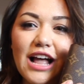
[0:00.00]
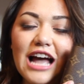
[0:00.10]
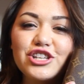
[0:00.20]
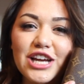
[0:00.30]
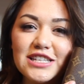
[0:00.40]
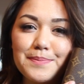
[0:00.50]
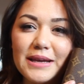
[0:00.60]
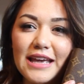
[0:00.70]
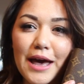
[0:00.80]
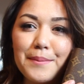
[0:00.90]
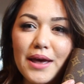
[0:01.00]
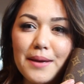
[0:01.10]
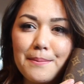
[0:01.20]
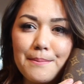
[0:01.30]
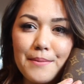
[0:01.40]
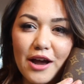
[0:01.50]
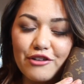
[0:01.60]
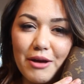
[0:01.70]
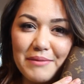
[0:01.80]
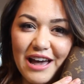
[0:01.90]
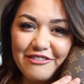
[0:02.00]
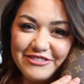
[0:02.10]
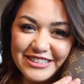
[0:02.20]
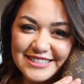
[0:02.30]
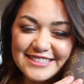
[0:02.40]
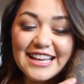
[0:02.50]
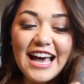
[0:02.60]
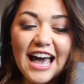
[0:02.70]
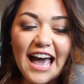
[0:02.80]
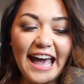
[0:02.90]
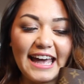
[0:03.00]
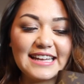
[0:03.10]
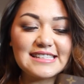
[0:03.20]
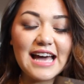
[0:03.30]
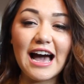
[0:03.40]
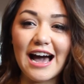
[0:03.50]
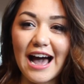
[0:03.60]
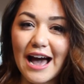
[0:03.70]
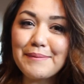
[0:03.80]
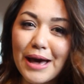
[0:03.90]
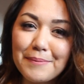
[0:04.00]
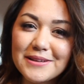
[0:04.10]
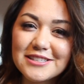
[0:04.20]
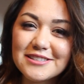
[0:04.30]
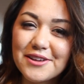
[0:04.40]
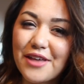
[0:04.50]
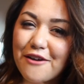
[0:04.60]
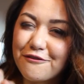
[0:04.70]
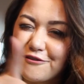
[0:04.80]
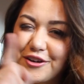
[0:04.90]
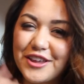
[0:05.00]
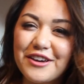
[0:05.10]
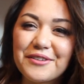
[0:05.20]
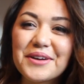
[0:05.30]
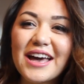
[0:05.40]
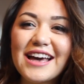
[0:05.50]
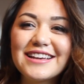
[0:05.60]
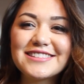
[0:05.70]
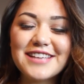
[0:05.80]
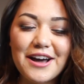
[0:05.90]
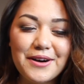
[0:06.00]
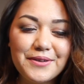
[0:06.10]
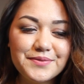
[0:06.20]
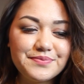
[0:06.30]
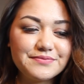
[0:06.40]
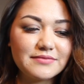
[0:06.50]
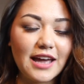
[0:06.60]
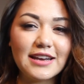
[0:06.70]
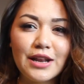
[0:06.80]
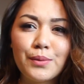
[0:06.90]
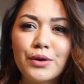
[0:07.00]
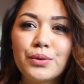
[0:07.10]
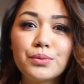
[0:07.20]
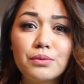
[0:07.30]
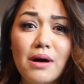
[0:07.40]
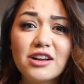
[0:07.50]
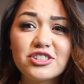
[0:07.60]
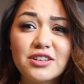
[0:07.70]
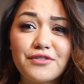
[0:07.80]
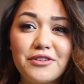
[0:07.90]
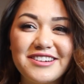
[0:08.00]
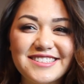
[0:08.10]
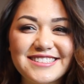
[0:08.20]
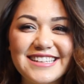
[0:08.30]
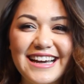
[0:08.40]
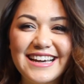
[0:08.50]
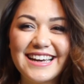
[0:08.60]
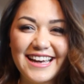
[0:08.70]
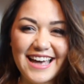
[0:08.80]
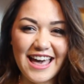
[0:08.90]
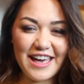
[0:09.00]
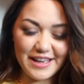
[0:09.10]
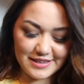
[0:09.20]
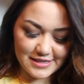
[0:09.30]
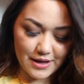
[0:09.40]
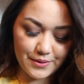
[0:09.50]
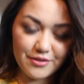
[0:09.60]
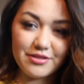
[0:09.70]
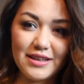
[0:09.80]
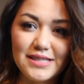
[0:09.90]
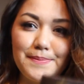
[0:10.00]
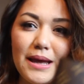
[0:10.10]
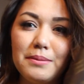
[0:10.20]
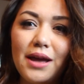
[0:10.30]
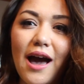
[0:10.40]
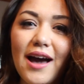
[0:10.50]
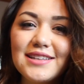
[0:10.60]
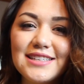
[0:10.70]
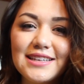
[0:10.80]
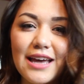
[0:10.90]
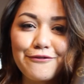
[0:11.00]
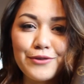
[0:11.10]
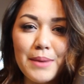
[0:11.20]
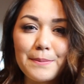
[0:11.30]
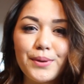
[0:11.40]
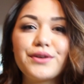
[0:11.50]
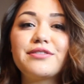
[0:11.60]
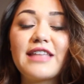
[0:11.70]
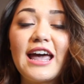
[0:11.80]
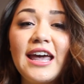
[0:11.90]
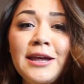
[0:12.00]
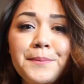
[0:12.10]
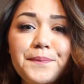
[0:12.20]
Agenda PM in monogram canvas. And I'm happy to do that for you. So, and anyone who will watch it, of course. So this baby I did get for my birthday.